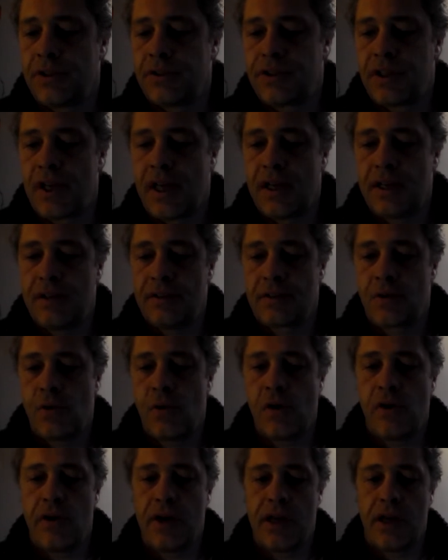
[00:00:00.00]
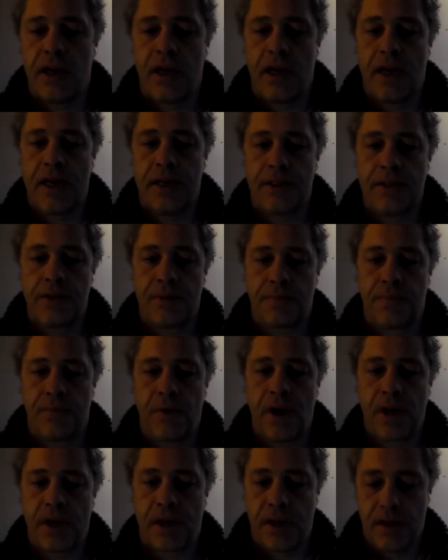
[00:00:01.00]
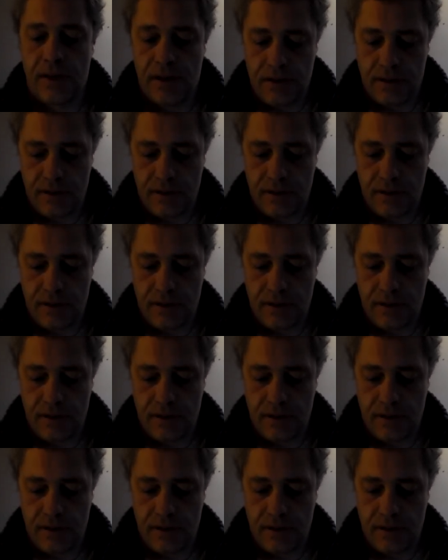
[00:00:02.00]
sand quarry and brick